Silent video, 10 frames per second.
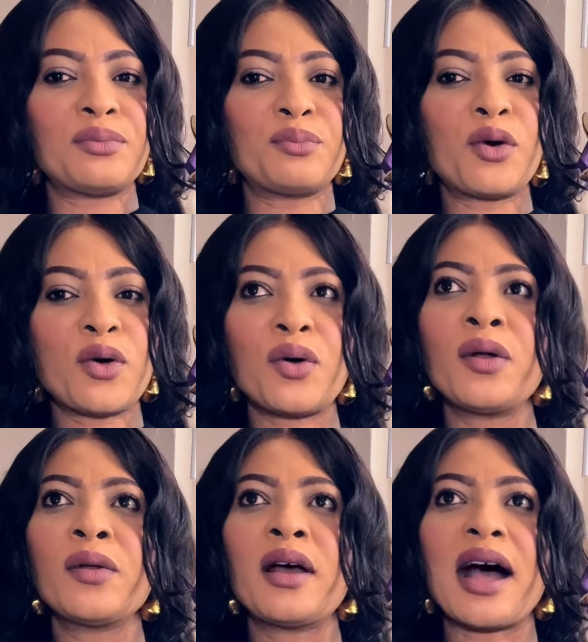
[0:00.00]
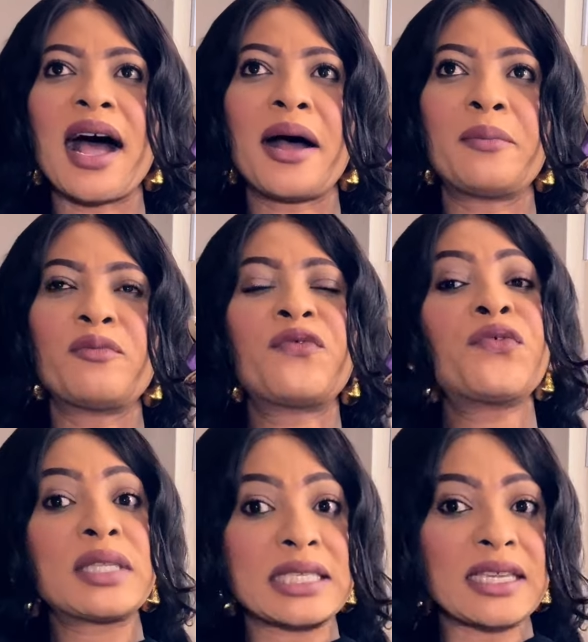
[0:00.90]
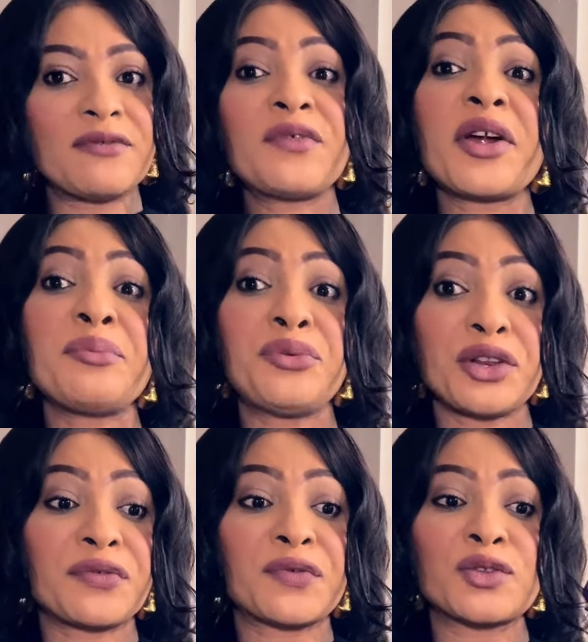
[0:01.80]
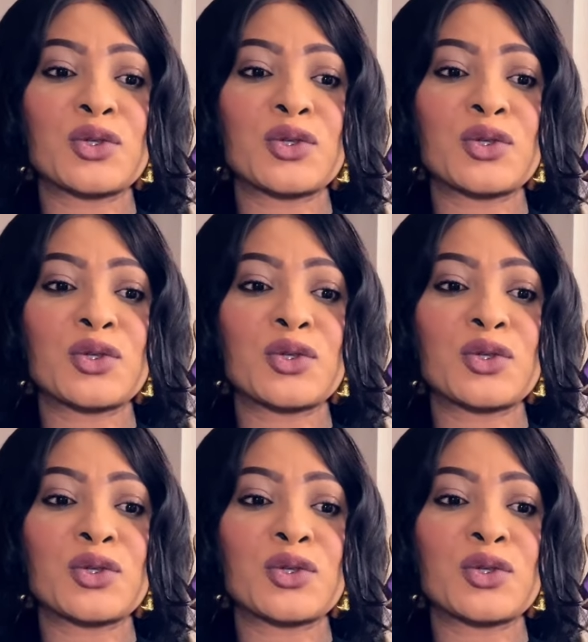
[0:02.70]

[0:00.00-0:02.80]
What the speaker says: more fruity, very beautiful.